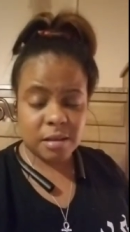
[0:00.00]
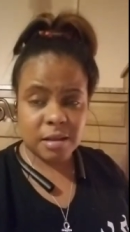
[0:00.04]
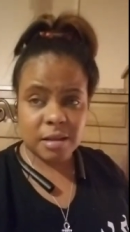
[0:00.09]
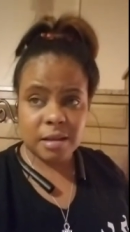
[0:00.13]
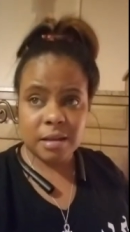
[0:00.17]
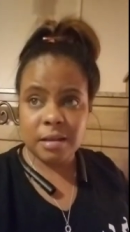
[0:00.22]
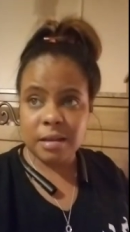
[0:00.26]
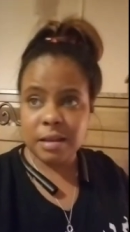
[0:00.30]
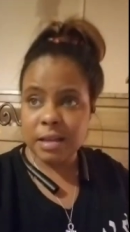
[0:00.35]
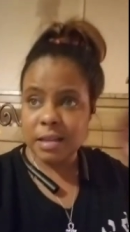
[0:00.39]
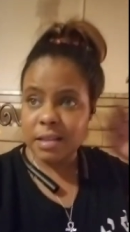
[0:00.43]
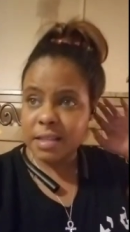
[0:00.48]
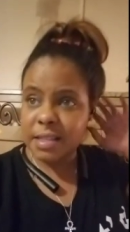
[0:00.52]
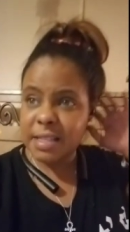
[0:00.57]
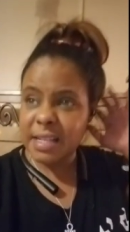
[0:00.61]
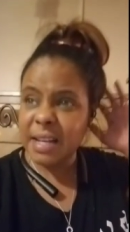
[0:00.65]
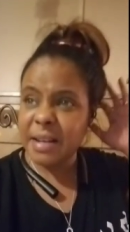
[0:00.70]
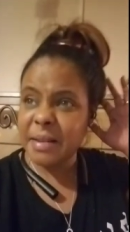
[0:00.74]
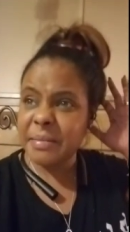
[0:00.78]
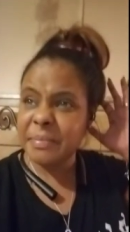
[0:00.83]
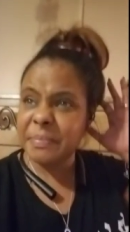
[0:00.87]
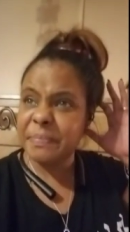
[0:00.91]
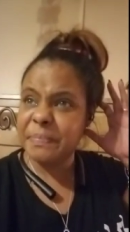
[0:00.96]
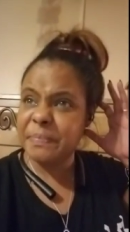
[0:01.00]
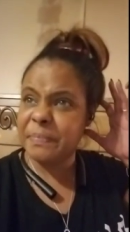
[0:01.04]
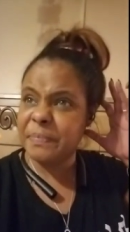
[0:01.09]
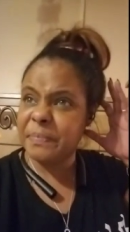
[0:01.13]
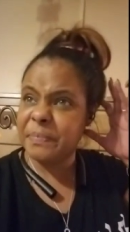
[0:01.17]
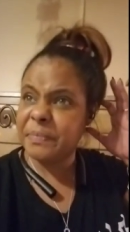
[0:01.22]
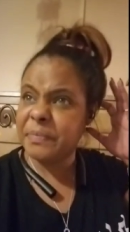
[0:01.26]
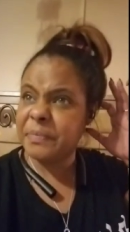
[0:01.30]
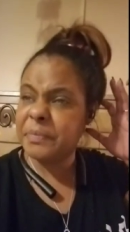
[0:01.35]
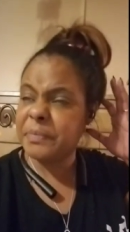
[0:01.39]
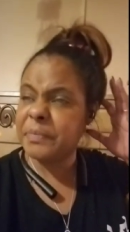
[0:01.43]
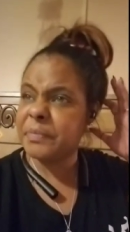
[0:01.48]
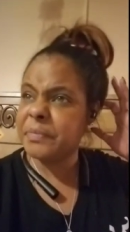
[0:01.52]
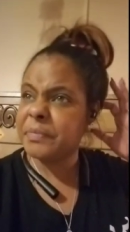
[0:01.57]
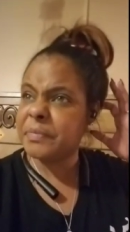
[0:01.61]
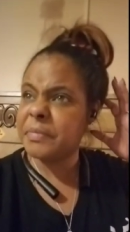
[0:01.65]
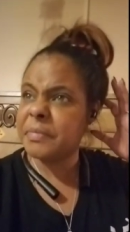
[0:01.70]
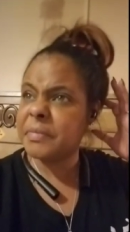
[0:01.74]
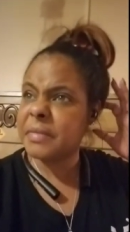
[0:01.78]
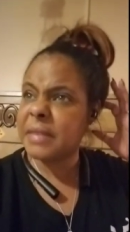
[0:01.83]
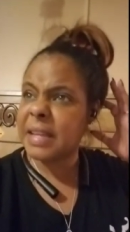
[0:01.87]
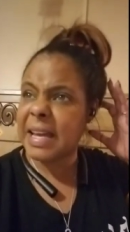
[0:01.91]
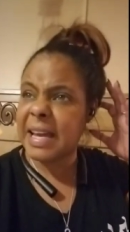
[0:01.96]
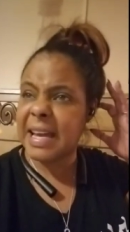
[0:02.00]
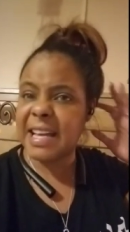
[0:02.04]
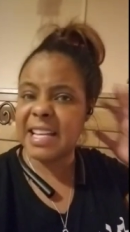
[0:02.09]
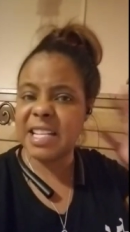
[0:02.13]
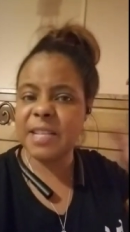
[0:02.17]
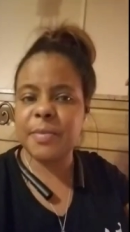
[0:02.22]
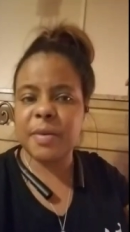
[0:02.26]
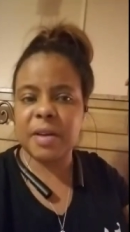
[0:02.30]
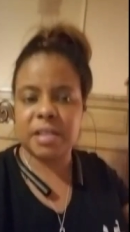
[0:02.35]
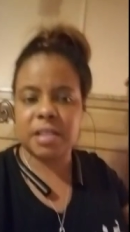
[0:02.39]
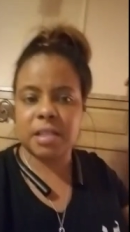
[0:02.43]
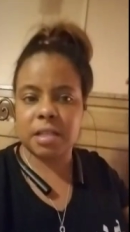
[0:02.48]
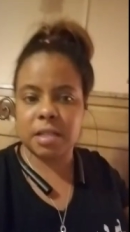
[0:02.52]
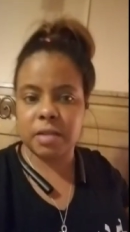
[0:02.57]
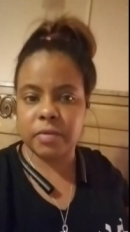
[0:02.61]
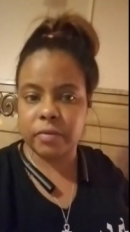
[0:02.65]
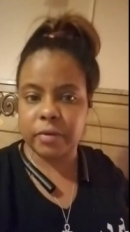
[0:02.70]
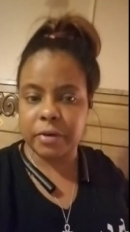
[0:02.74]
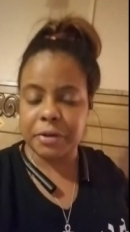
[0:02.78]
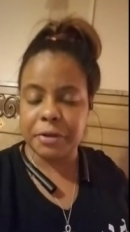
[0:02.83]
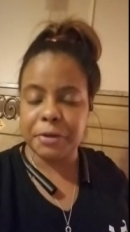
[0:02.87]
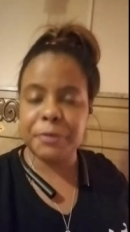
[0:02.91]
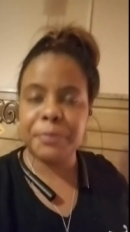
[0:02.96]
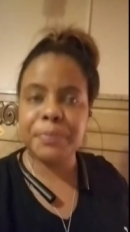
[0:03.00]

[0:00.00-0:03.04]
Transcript: in some aspects is real,